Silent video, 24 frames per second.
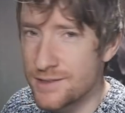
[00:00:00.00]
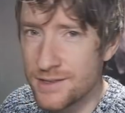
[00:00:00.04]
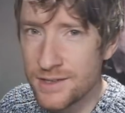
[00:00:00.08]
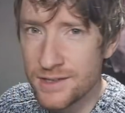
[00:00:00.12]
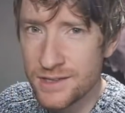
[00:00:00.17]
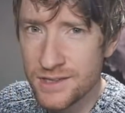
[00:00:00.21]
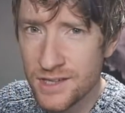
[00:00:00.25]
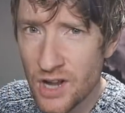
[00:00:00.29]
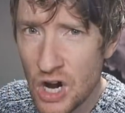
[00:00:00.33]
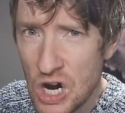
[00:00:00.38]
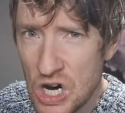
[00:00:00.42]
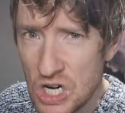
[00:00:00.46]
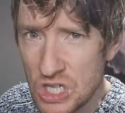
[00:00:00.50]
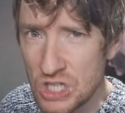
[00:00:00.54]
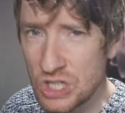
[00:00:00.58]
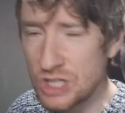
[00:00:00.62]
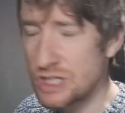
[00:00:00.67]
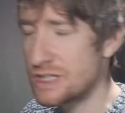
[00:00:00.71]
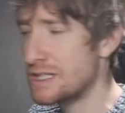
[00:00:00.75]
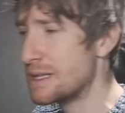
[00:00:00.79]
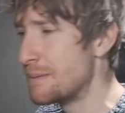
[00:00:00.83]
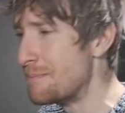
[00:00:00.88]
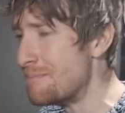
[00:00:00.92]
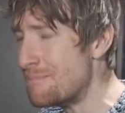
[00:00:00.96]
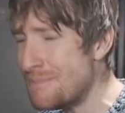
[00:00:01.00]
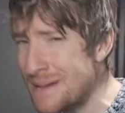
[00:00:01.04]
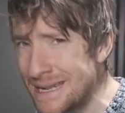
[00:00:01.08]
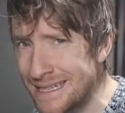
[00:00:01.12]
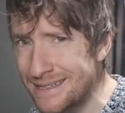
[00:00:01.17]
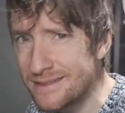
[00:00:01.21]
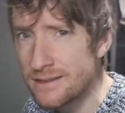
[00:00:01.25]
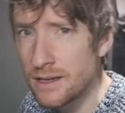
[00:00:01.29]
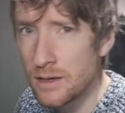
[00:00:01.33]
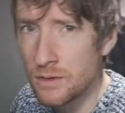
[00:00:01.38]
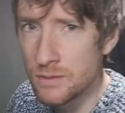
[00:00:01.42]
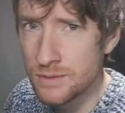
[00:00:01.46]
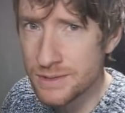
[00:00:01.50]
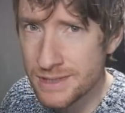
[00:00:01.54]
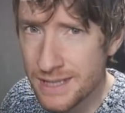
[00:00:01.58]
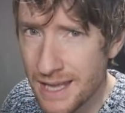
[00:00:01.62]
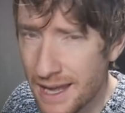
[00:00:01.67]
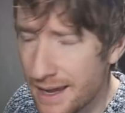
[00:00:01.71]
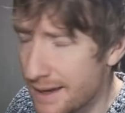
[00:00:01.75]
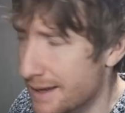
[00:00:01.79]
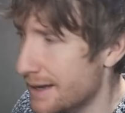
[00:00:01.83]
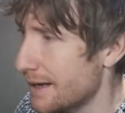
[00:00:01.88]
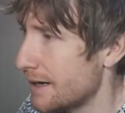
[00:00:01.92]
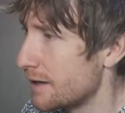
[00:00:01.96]
the darkness, the midtones,
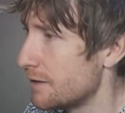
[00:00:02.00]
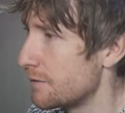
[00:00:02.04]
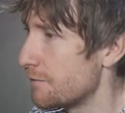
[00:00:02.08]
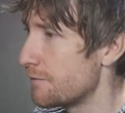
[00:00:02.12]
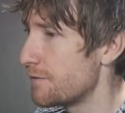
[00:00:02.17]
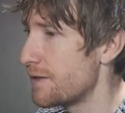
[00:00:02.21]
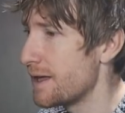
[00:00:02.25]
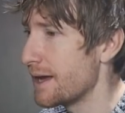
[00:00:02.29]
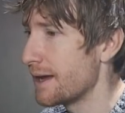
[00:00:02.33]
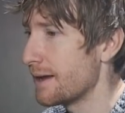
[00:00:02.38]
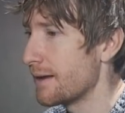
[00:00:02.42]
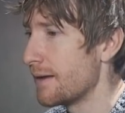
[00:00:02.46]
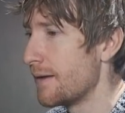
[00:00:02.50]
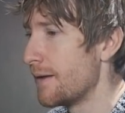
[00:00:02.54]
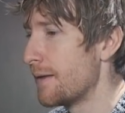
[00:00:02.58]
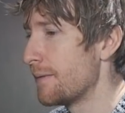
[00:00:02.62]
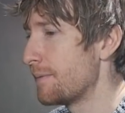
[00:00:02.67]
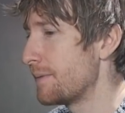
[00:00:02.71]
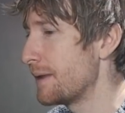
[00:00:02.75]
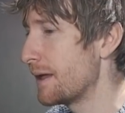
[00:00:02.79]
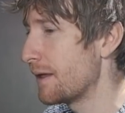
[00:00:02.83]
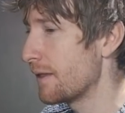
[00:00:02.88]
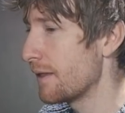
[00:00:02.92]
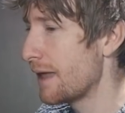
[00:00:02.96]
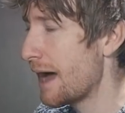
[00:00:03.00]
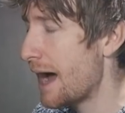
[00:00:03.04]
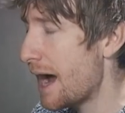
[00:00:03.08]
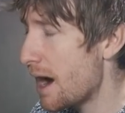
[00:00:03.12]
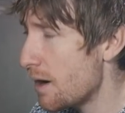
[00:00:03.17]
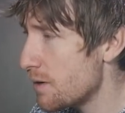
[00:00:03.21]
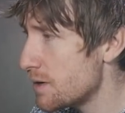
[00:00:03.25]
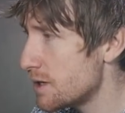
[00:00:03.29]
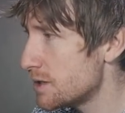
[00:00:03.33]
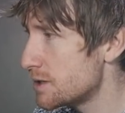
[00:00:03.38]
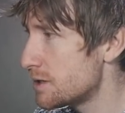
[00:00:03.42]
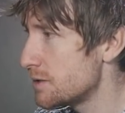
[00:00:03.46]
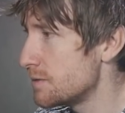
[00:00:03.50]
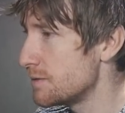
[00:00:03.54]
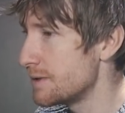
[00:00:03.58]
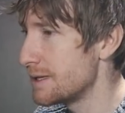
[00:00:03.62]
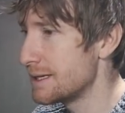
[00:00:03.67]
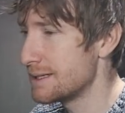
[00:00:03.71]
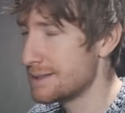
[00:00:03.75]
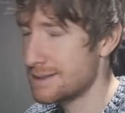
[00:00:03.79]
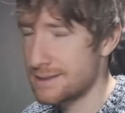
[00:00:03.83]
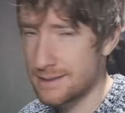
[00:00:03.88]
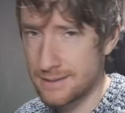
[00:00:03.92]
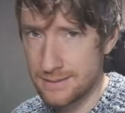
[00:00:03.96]
that kind of thing. Now, how you do
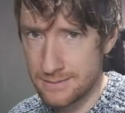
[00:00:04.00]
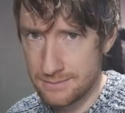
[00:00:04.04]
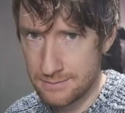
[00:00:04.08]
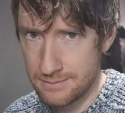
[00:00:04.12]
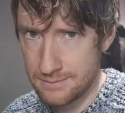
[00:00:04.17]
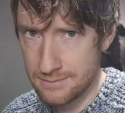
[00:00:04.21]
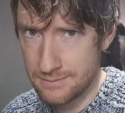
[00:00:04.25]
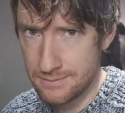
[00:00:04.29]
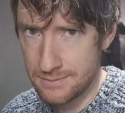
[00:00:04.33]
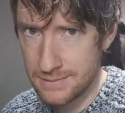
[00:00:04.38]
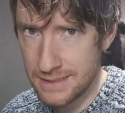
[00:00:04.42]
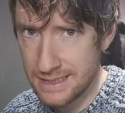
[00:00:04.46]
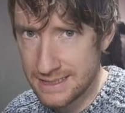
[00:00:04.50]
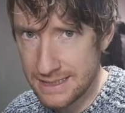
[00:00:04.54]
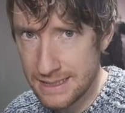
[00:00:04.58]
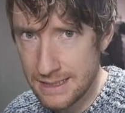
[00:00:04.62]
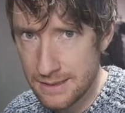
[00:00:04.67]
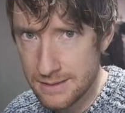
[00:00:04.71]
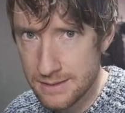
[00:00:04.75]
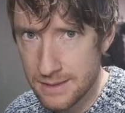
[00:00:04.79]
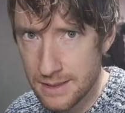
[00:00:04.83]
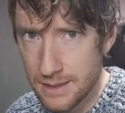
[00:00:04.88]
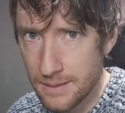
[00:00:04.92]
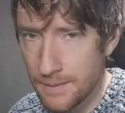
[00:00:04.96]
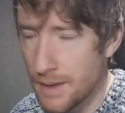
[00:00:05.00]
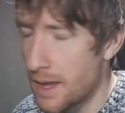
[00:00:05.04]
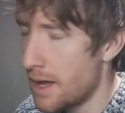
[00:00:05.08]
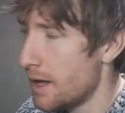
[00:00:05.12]
this is easy.